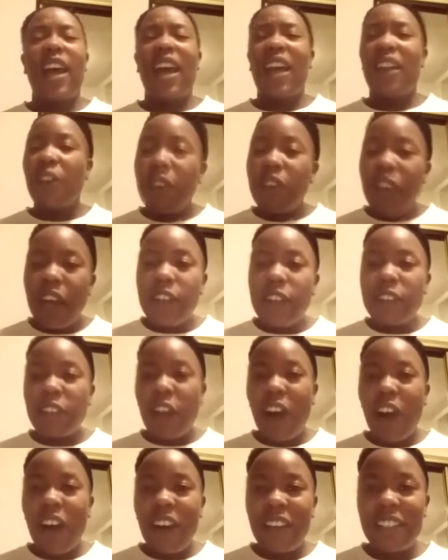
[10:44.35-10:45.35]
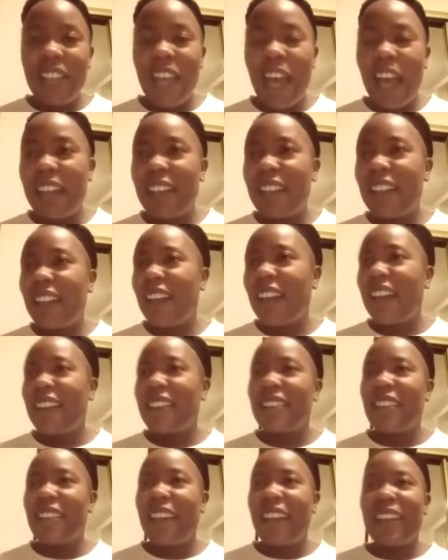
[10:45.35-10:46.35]
I know Dr. Oz had
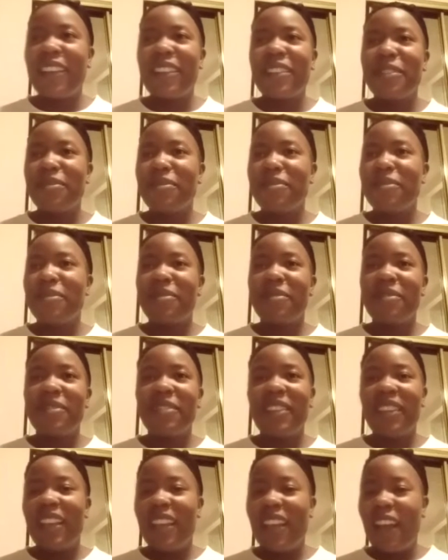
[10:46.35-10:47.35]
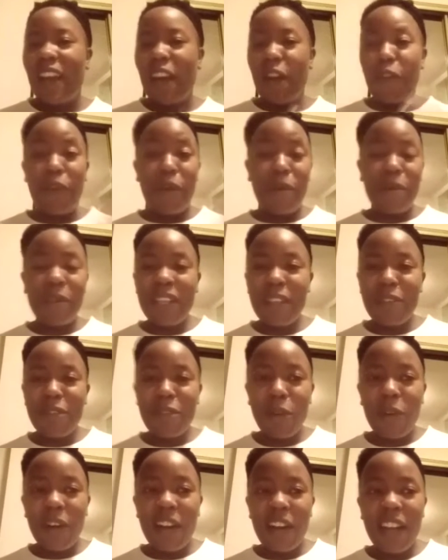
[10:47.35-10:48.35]
like a remedy
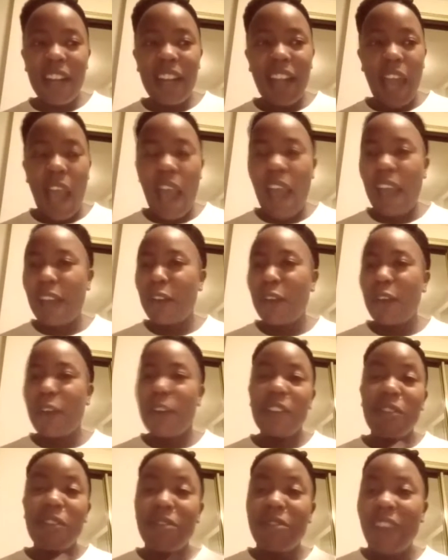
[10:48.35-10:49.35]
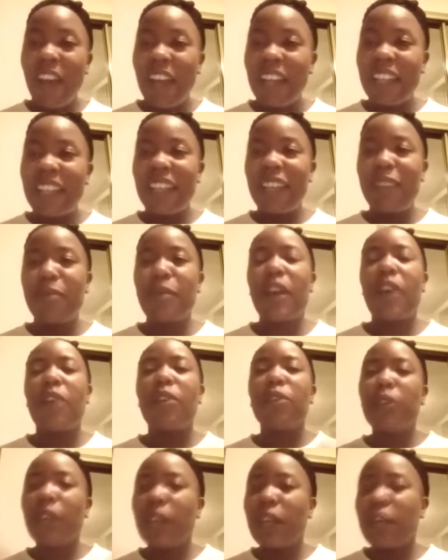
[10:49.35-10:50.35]
for it. I couldn't find it, but
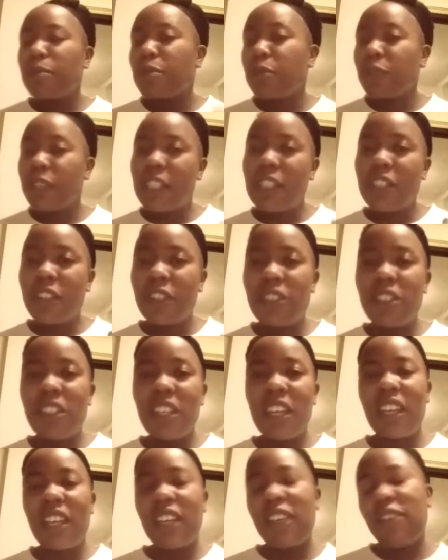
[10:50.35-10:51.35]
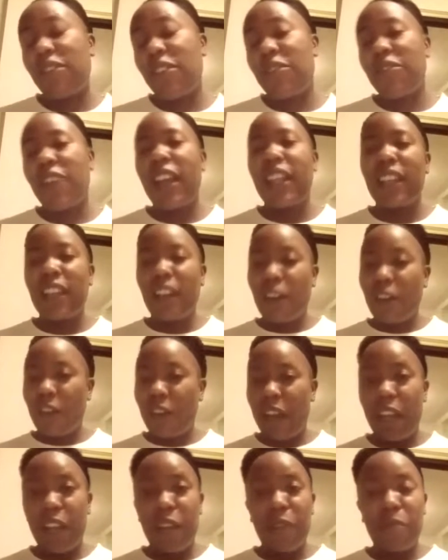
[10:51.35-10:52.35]
I'll keep researching, and if I find it, I'll
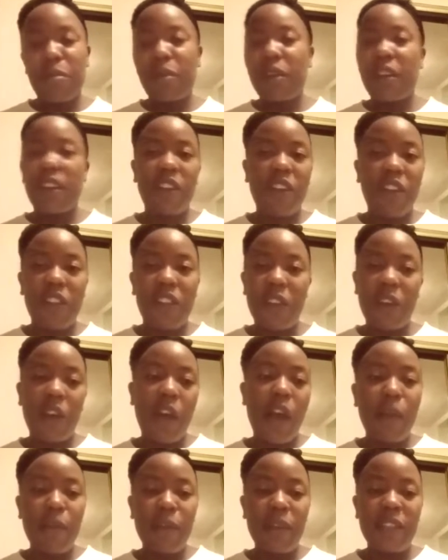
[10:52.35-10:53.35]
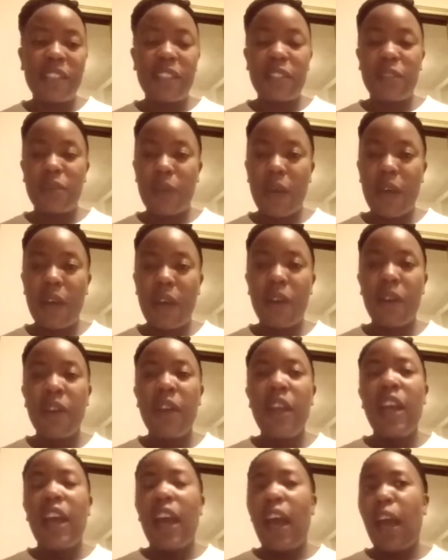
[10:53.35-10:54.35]
go ahead and put it on the comments as well.
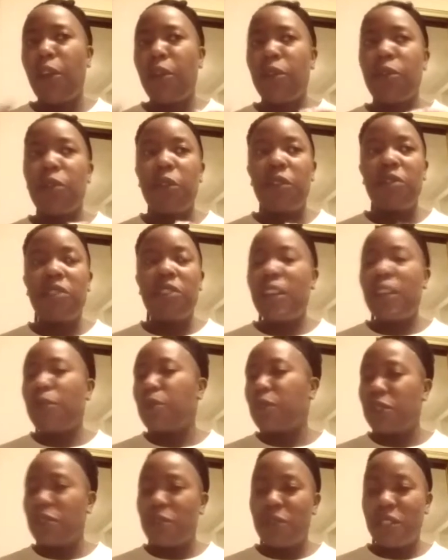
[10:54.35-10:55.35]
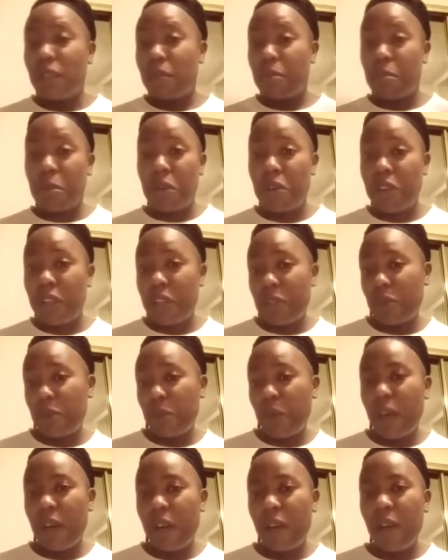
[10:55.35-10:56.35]
I don't know if he was using myrrh as
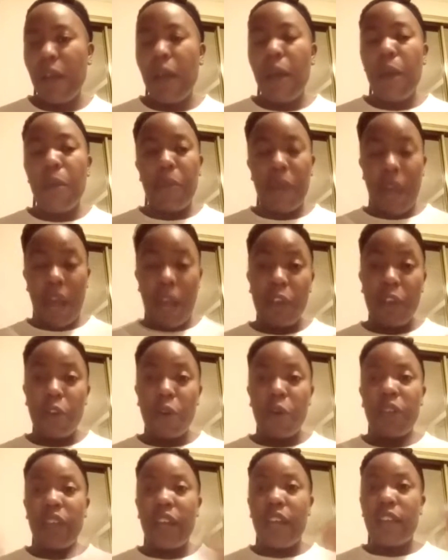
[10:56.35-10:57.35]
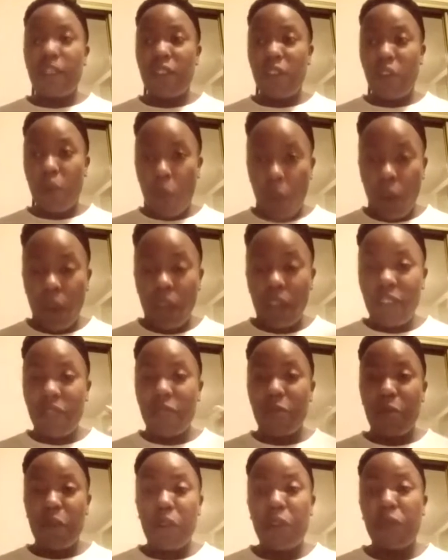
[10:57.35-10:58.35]
well, but I know that the oil
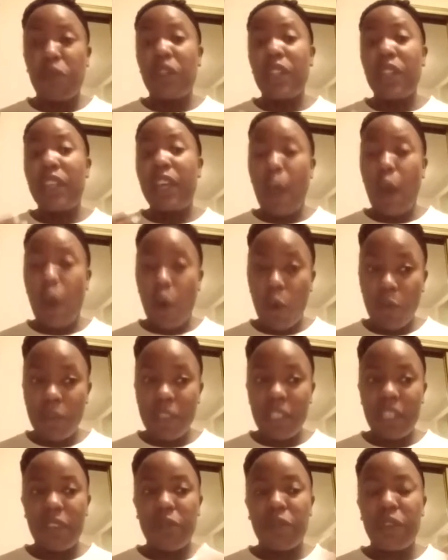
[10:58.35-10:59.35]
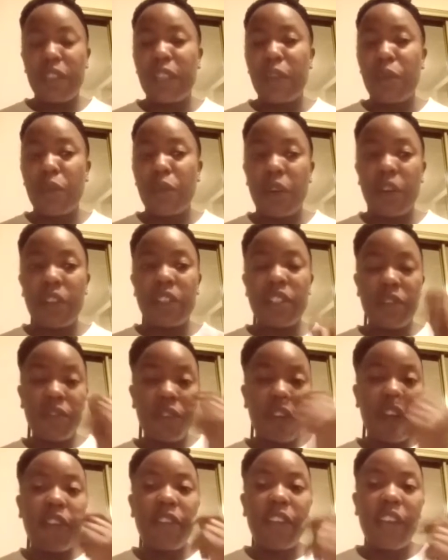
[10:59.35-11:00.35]
of myrrh really helps, and it really works
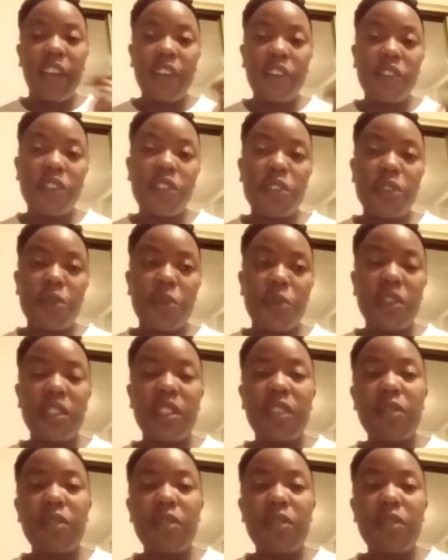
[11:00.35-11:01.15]
if you have canker sores.